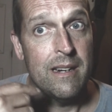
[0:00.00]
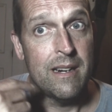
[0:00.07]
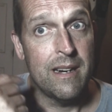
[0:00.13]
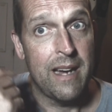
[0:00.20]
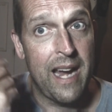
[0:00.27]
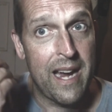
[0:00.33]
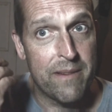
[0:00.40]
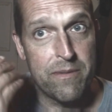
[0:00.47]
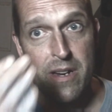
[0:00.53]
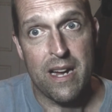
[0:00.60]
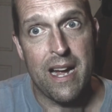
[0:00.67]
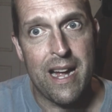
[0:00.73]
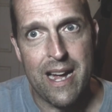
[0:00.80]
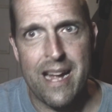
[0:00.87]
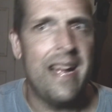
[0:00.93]
have
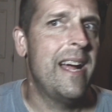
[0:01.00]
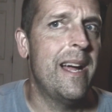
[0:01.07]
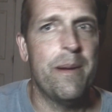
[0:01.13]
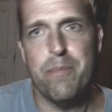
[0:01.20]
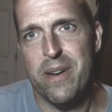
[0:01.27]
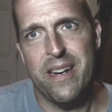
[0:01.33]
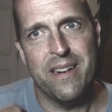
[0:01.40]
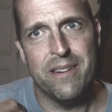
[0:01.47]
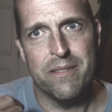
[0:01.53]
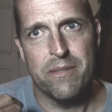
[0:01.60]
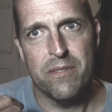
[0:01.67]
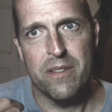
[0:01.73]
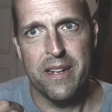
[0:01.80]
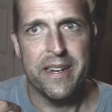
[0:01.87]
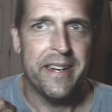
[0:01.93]
a hobby
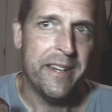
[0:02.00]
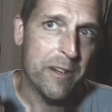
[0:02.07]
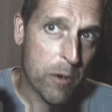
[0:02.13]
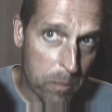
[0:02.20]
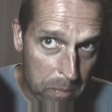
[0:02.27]
of, like,